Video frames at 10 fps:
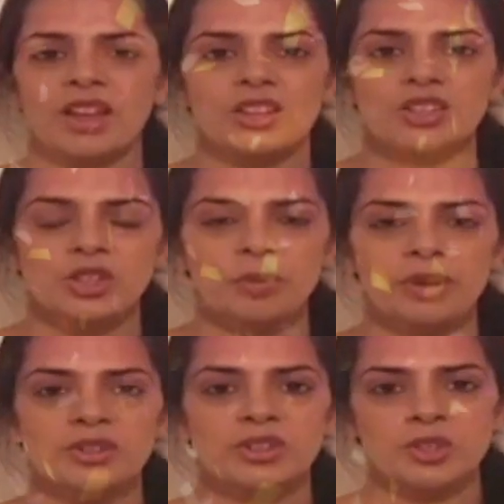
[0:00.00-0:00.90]

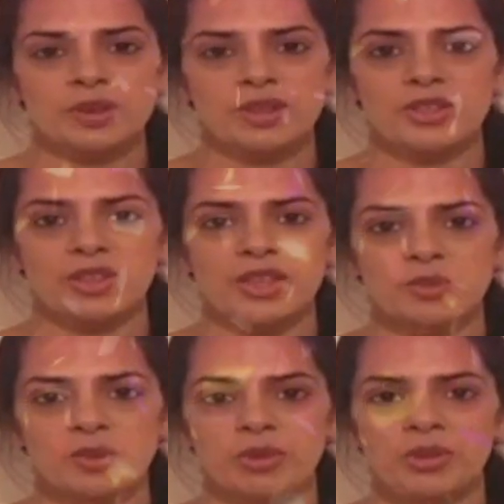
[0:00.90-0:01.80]
Stopping us doing the
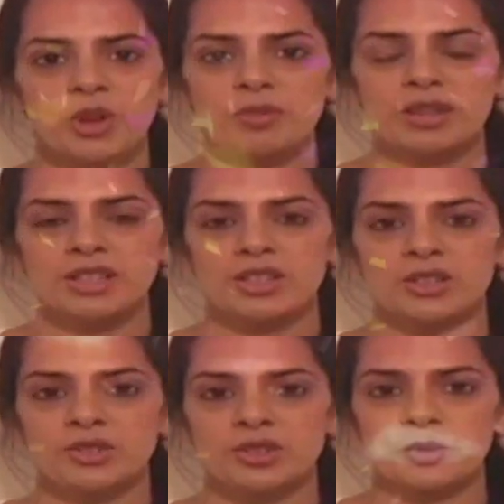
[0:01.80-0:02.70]
things we would normally
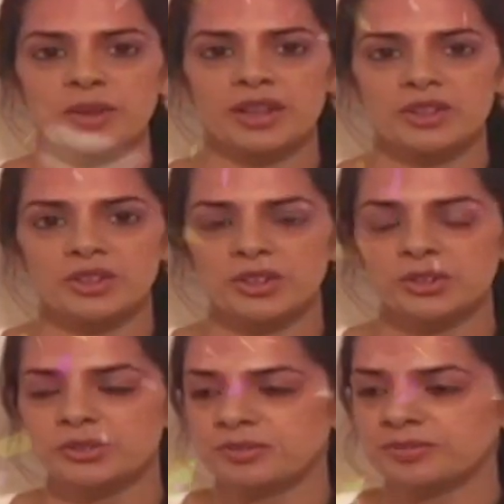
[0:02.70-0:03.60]
do so we can
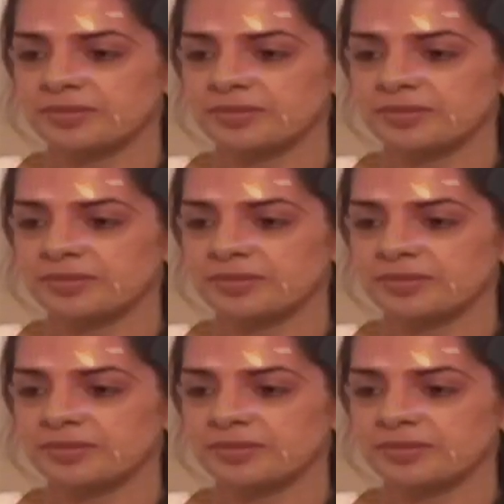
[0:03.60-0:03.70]
all